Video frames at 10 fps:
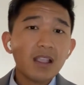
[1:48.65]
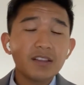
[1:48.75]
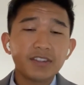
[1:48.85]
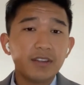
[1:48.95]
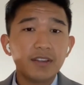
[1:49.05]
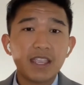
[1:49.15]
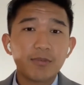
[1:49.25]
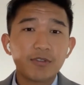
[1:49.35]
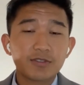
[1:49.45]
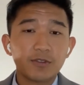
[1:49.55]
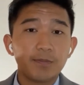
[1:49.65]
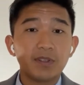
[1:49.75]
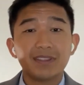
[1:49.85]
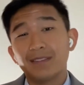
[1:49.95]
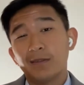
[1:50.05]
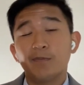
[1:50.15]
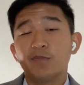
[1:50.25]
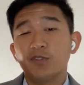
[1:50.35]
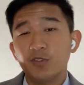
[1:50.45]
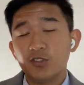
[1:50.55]
to the neighbors.
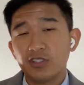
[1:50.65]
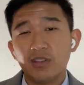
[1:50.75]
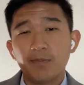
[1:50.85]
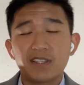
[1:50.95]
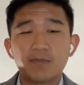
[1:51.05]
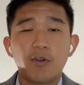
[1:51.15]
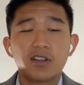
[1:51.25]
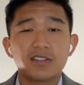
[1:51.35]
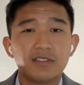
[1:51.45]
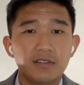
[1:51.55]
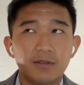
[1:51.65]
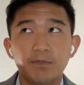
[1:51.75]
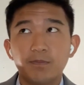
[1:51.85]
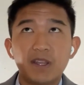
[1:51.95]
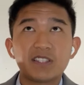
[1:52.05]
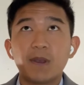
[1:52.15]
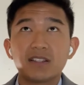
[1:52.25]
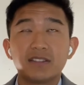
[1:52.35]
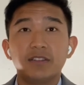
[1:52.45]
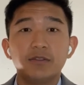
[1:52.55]
Usually the best spots
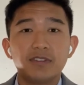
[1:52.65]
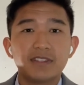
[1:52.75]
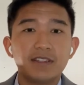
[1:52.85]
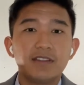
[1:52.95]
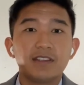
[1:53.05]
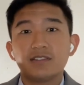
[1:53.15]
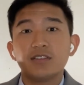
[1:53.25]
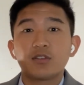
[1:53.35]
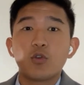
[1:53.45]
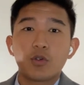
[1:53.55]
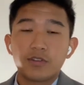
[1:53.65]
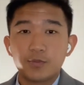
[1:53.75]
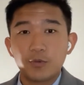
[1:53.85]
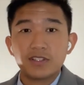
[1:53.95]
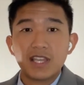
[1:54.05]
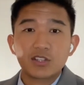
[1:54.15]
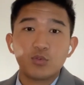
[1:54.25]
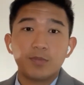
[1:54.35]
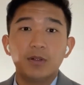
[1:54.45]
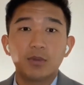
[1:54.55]
to do this in is in the corners where it's actual
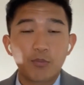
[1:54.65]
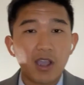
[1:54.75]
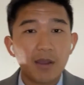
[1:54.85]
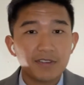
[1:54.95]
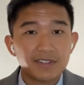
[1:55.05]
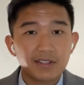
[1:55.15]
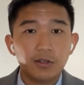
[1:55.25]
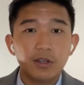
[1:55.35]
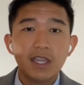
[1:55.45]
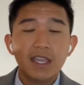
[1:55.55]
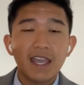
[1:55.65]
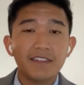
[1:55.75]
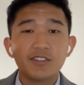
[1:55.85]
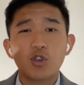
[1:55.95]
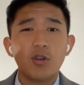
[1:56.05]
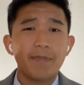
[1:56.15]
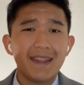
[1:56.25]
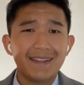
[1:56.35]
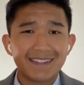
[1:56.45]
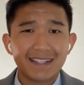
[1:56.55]
public property still. And these are called
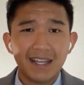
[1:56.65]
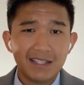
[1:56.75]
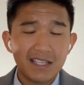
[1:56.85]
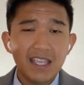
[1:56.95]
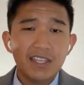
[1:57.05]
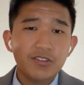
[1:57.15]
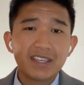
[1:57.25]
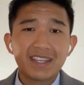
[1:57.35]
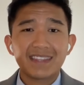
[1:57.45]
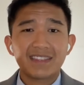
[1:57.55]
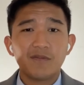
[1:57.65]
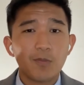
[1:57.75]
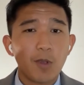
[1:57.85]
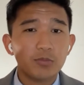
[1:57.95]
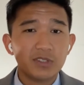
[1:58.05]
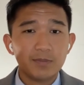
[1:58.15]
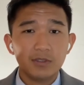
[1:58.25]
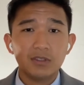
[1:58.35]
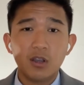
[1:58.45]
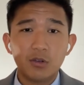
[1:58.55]
bandit signs. You can get them from Home
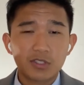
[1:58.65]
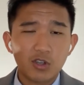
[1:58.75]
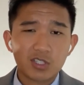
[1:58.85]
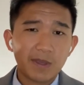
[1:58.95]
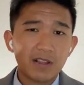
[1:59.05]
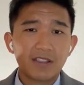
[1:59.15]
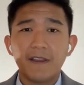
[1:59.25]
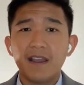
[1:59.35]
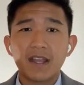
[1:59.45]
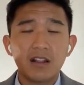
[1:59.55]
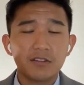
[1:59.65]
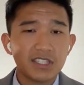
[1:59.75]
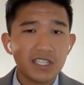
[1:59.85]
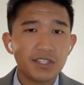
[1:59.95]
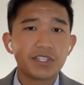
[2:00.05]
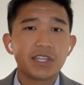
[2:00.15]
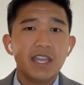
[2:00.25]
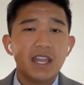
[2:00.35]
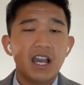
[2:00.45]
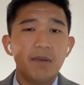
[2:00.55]
Depot, Lowe's, cost about like $5 each.
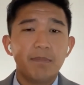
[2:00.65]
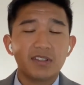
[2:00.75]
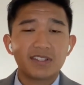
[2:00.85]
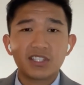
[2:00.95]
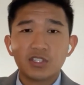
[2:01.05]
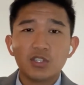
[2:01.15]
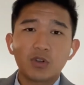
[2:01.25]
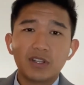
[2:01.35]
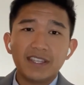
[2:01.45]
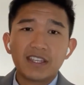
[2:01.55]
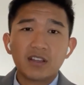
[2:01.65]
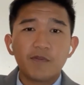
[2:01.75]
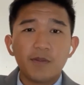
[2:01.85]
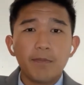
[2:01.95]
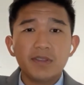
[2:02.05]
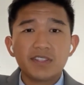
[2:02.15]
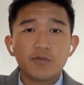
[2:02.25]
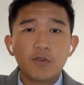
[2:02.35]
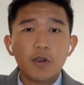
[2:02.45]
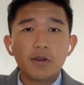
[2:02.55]
But essentially you want to take them from the busy
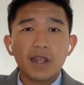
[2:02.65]
road